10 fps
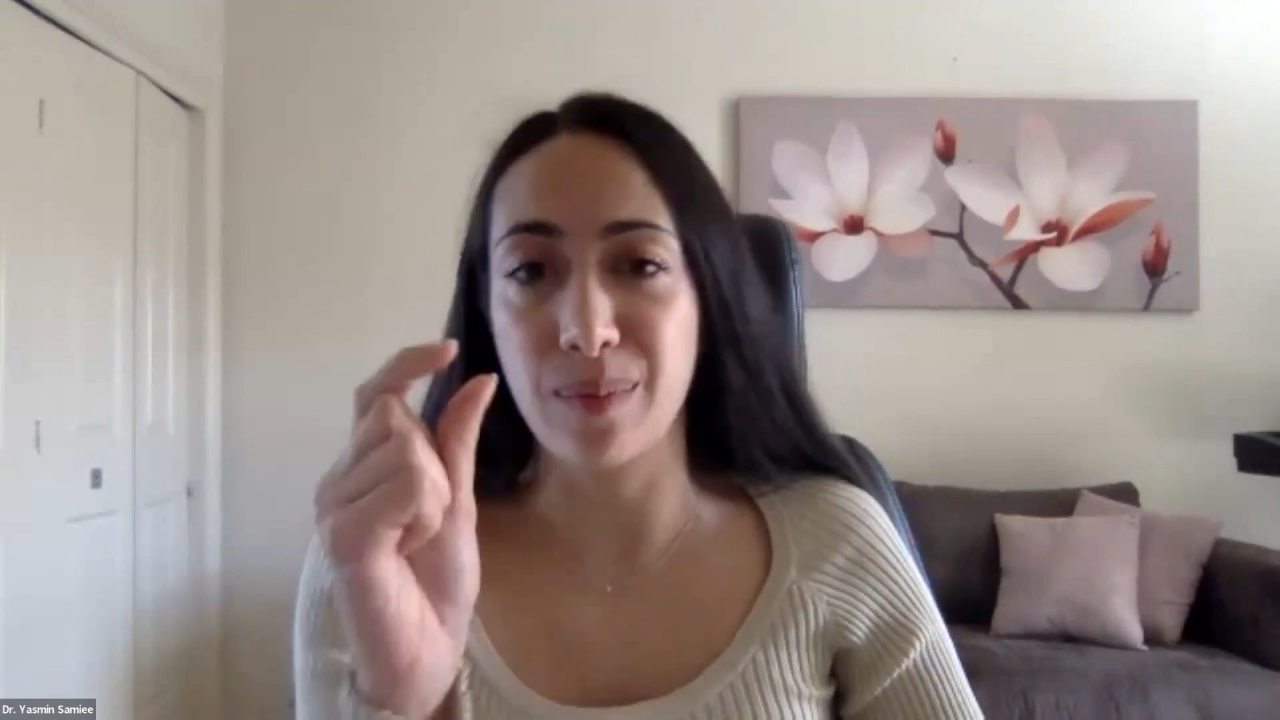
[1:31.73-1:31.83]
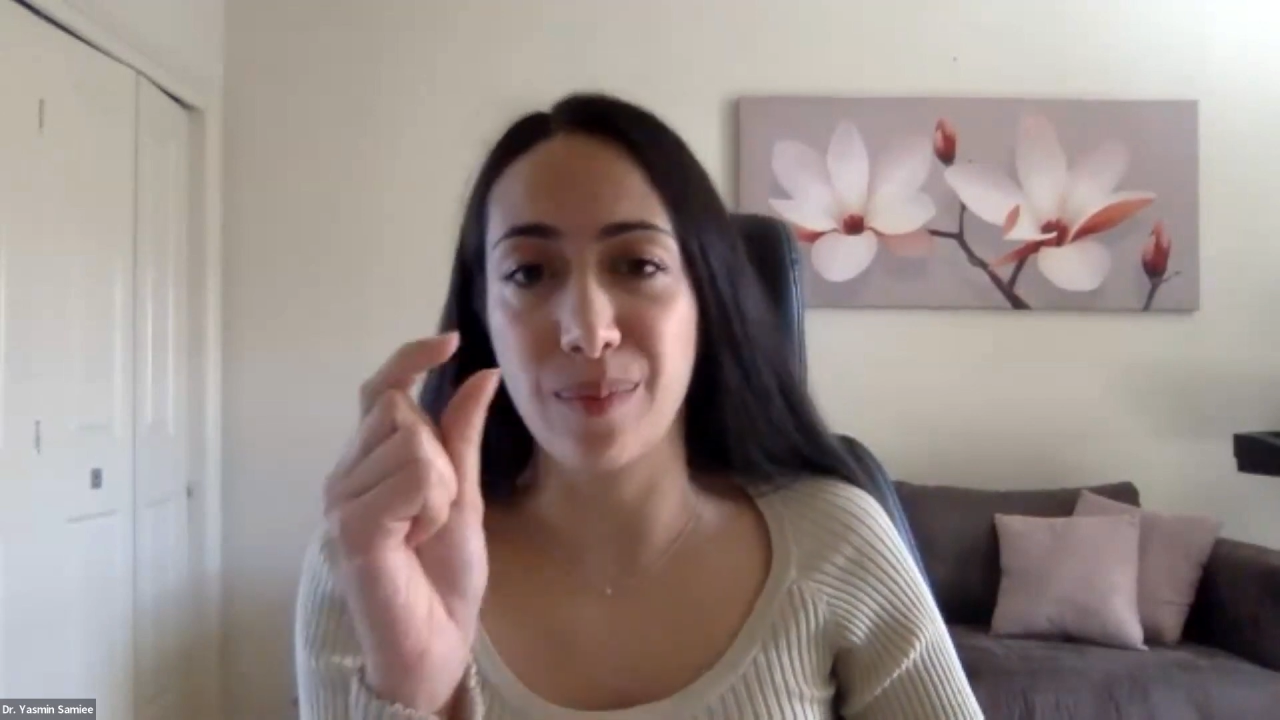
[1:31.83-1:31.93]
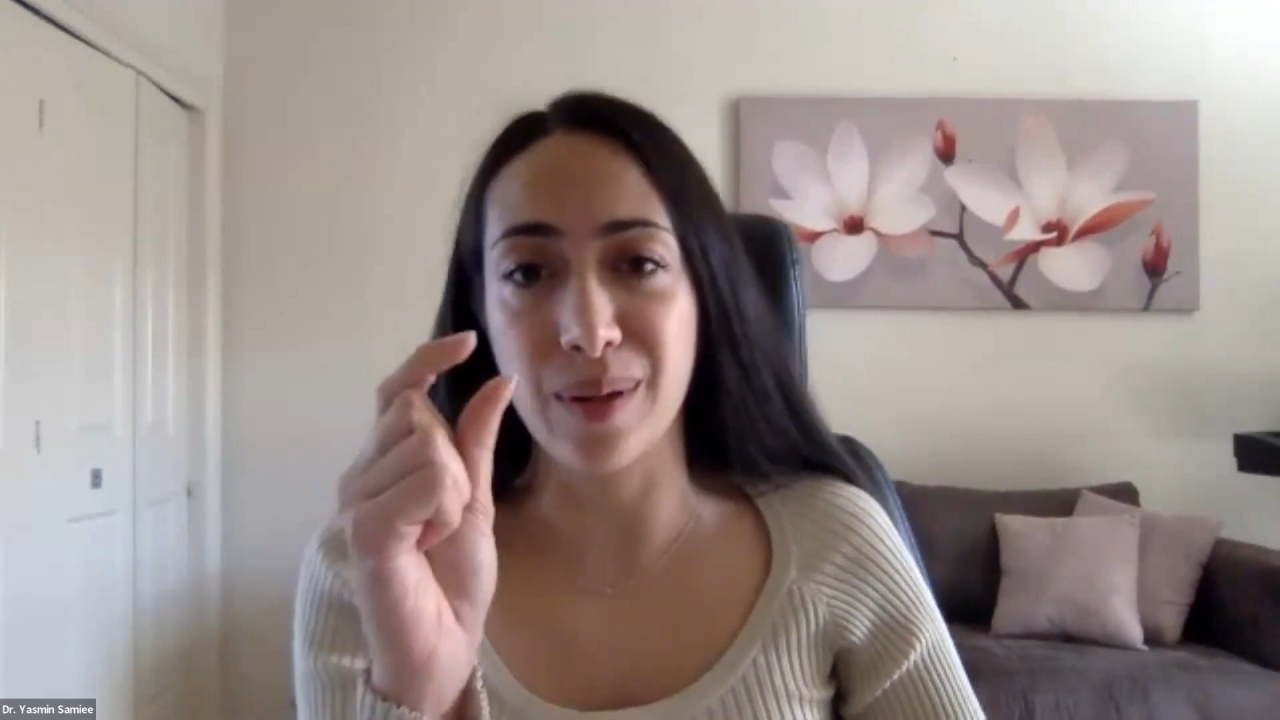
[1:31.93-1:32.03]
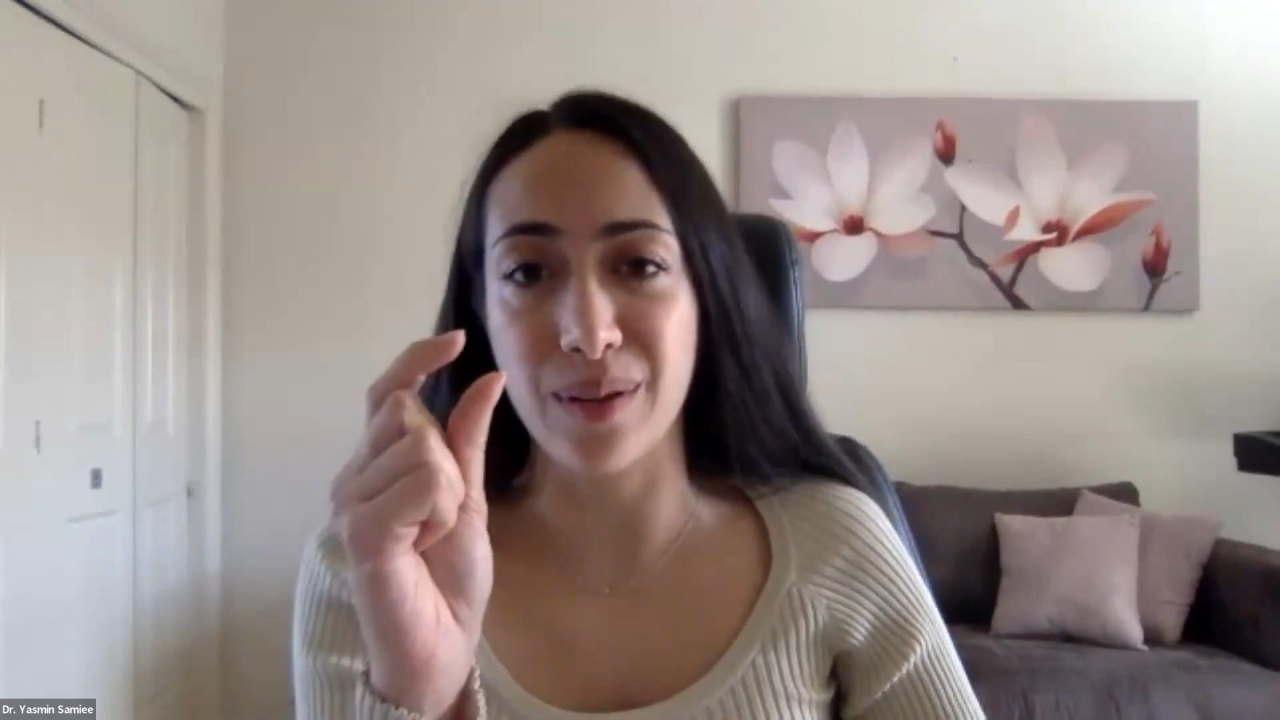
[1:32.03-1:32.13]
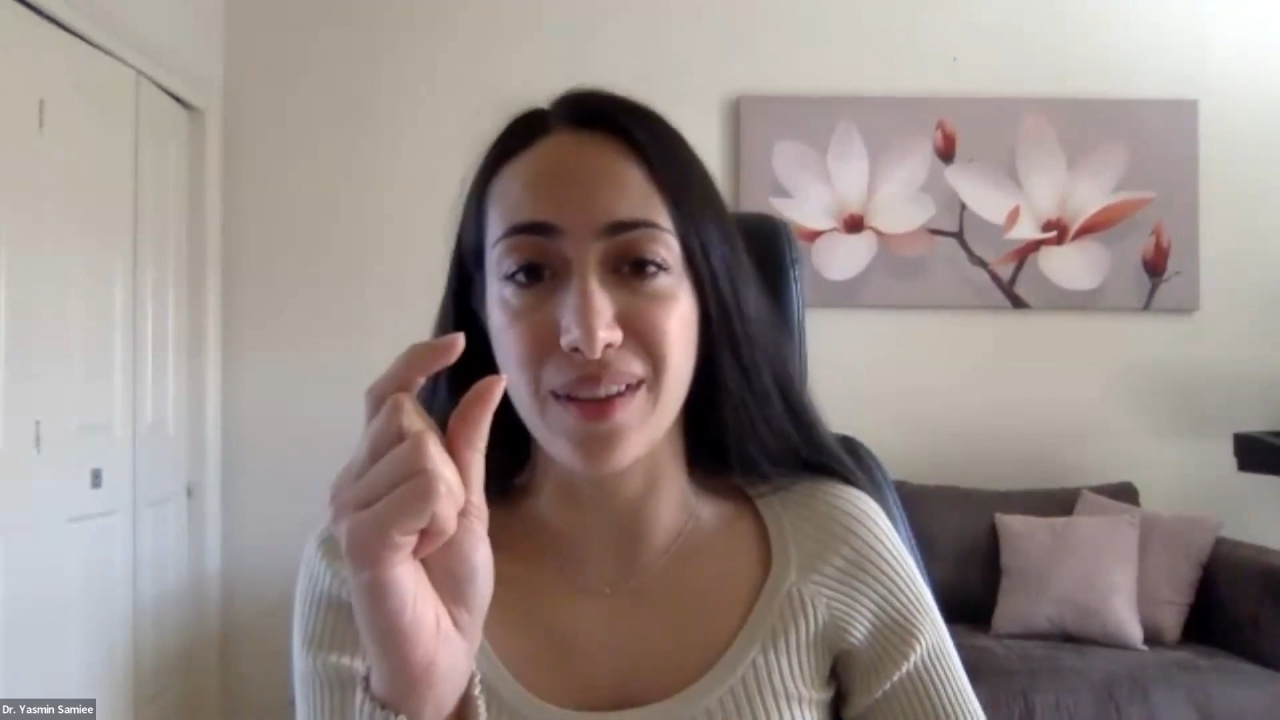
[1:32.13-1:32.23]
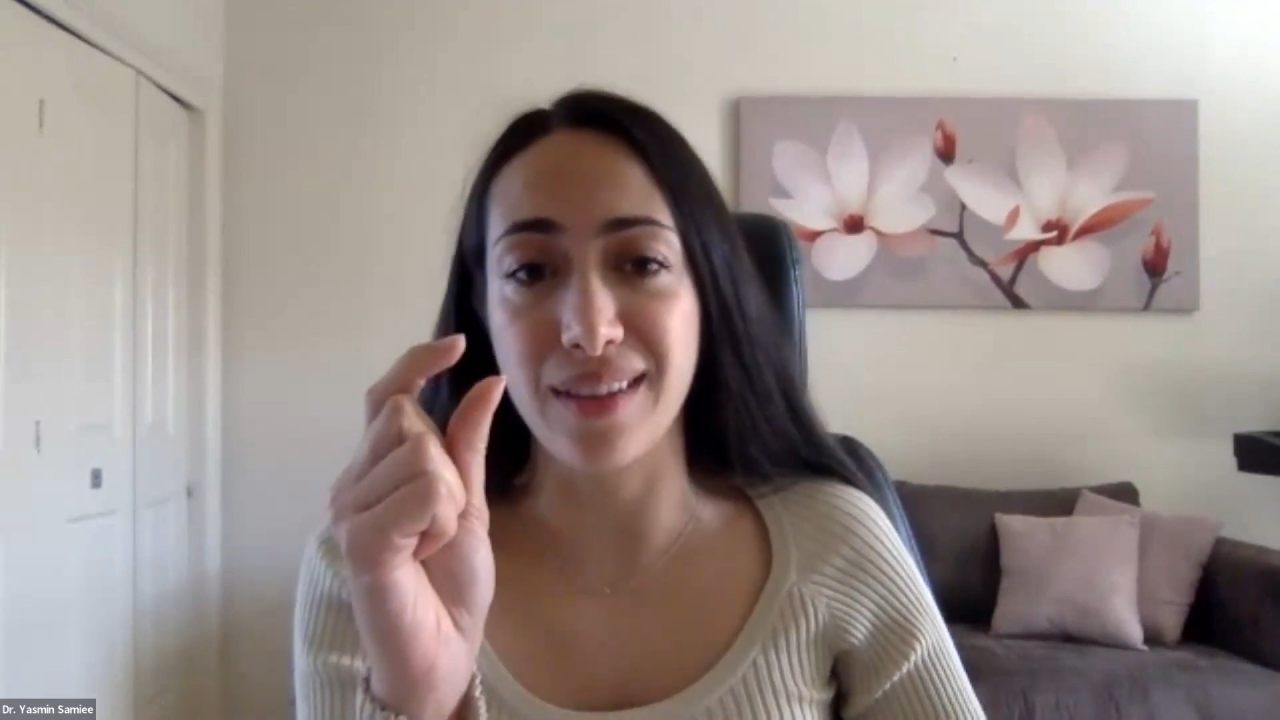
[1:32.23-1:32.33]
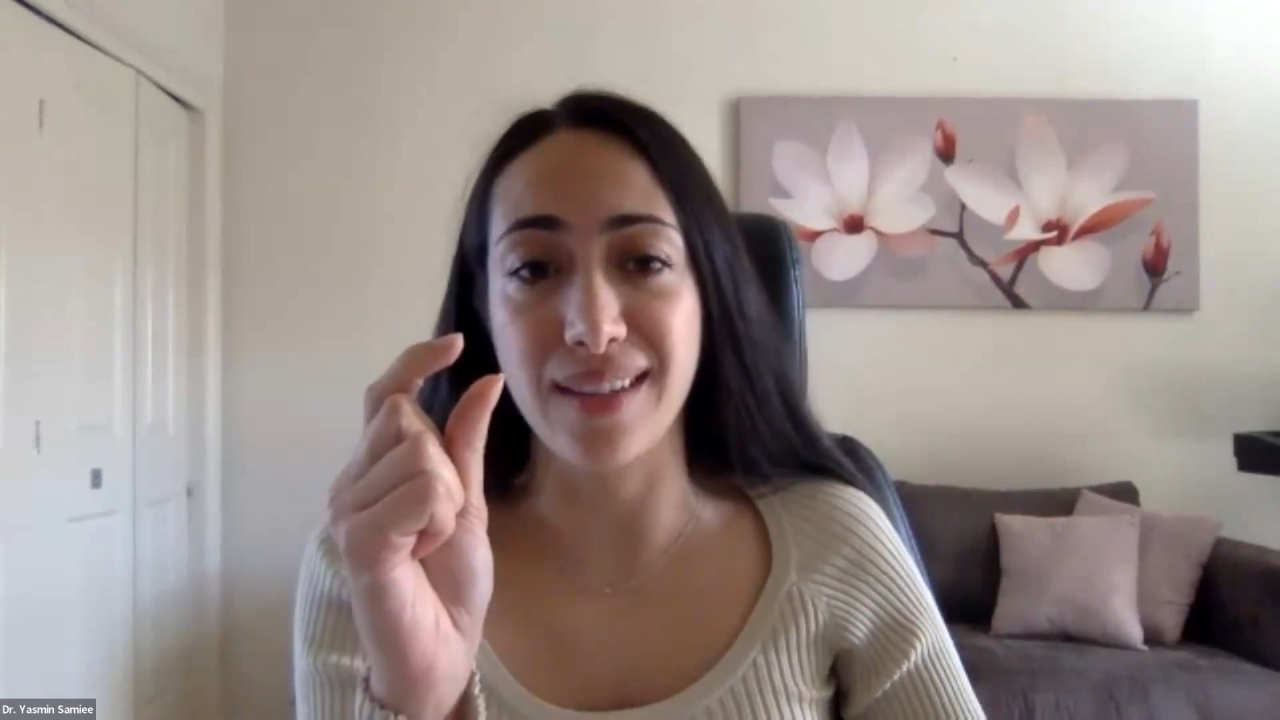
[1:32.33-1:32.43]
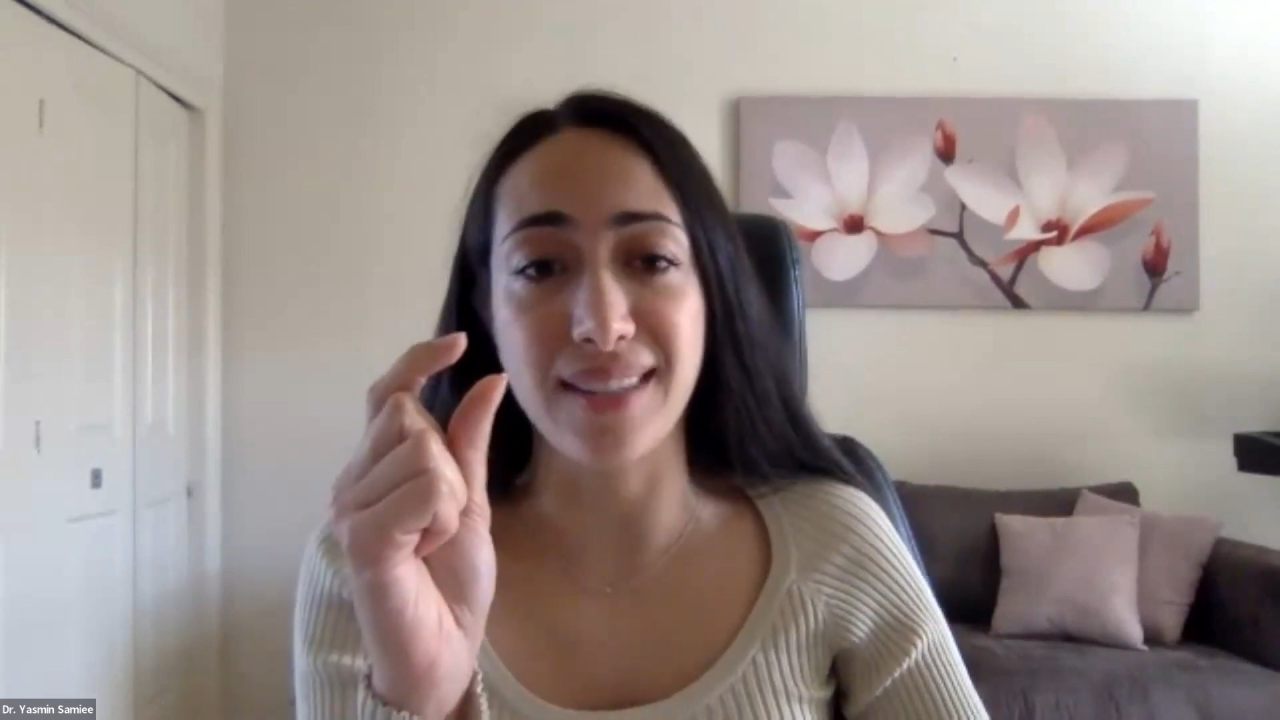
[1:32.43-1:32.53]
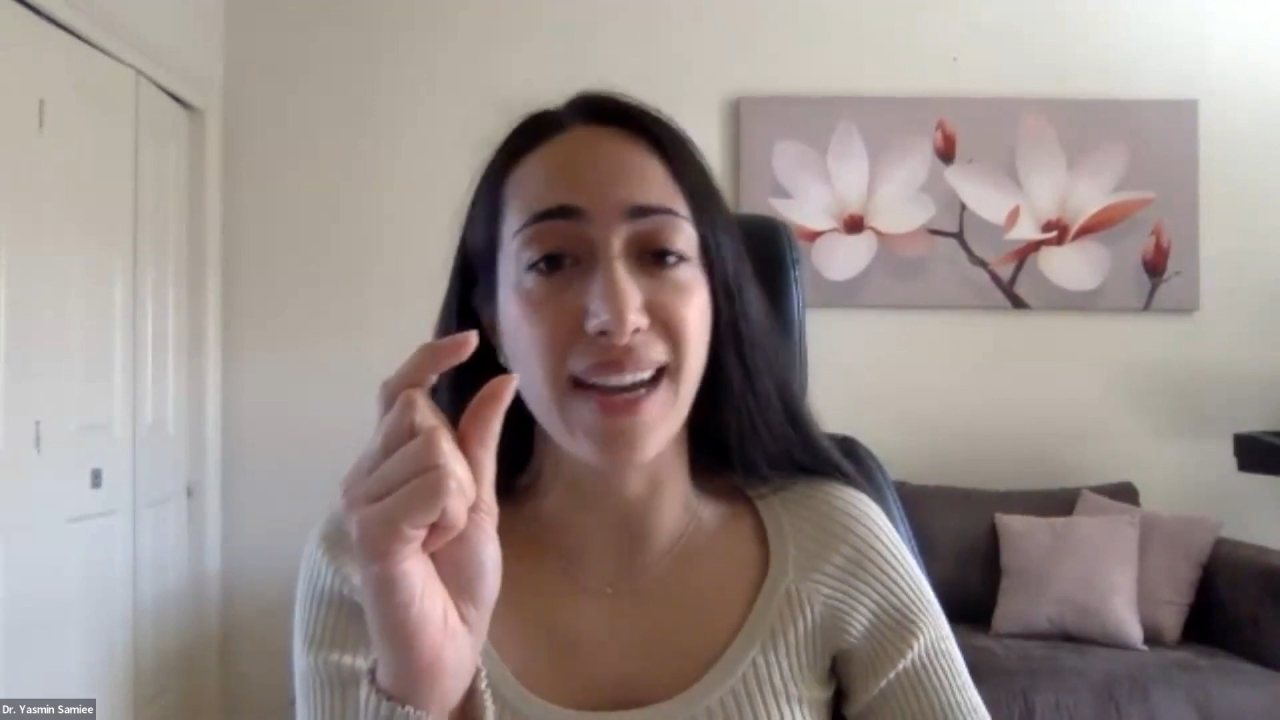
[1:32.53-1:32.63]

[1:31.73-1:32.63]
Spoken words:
bigger than this.